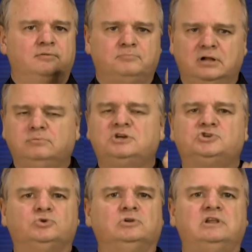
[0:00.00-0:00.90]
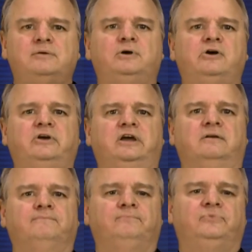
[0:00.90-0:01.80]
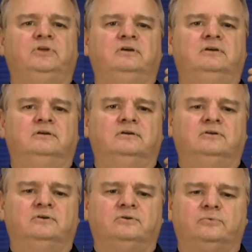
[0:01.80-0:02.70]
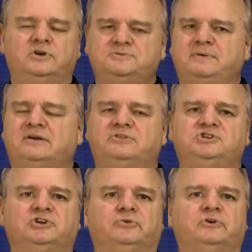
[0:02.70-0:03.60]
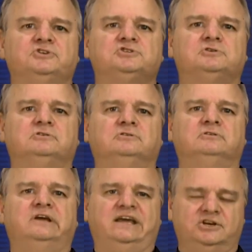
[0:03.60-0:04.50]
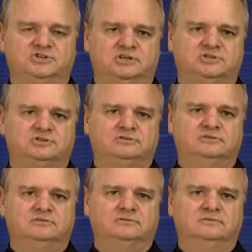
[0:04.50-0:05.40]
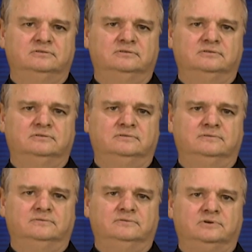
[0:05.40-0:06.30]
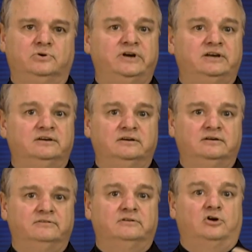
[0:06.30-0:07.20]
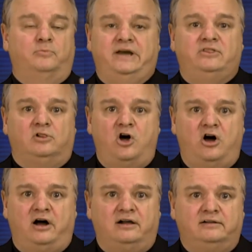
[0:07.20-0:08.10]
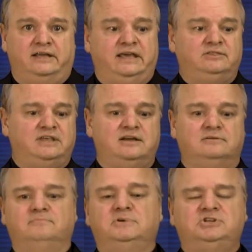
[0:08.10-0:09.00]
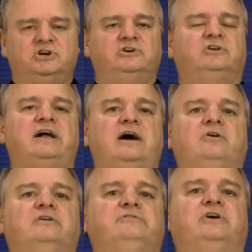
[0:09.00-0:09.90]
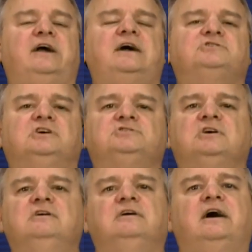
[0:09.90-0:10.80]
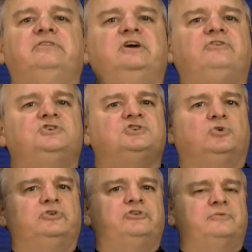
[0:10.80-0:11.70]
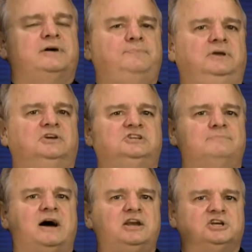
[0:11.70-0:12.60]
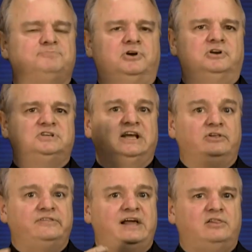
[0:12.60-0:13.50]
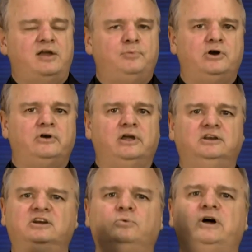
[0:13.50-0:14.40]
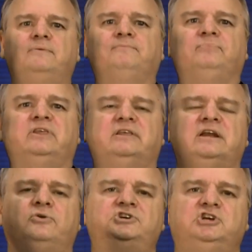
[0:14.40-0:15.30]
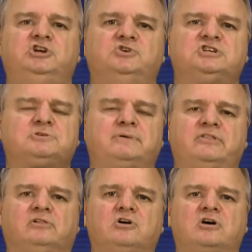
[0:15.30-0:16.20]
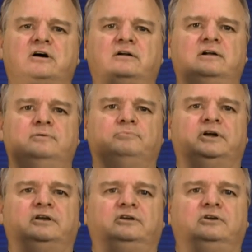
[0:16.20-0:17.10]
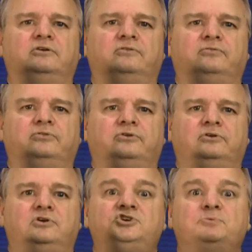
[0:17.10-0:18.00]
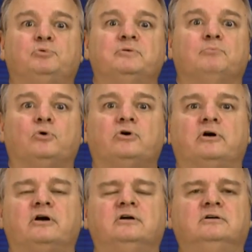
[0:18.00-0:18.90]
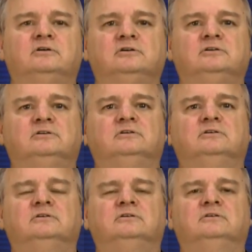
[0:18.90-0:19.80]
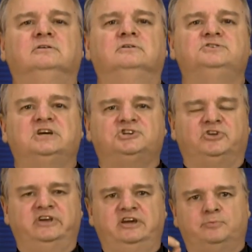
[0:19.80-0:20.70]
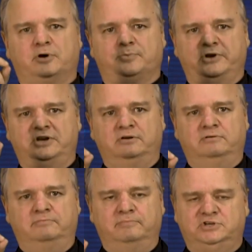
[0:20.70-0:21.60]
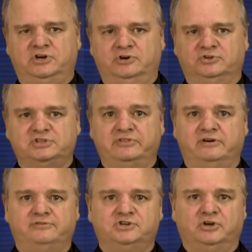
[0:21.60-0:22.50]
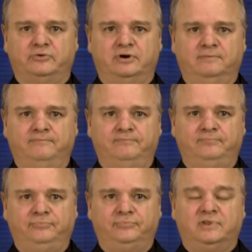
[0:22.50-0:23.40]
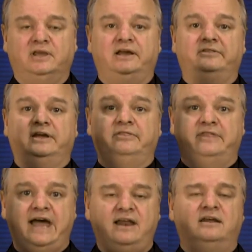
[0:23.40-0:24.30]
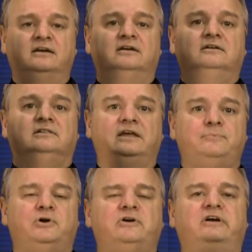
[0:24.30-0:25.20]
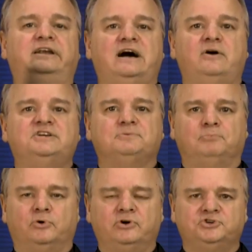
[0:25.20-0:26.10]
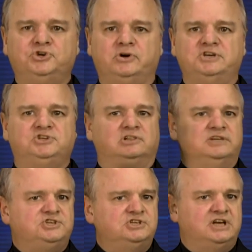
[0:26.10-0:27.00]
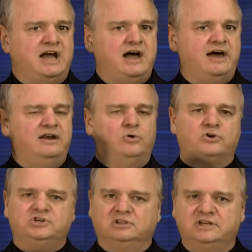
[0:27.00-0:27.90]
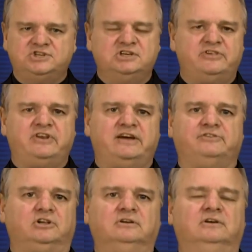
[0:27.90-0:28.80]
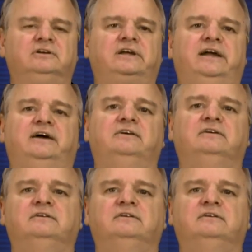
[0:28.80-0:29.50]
public school librarian. Respect the children's innocence. Go ahead and obey the law. Get that material out of their access. On the other shoulder, there might be a demonic spirit telling that librarian, you know what? Not only should you disobey the law, but you should put more sexually inappropriate materials in there for children. And that librarian now has a moral choice to listen to God or to listen to the devil. And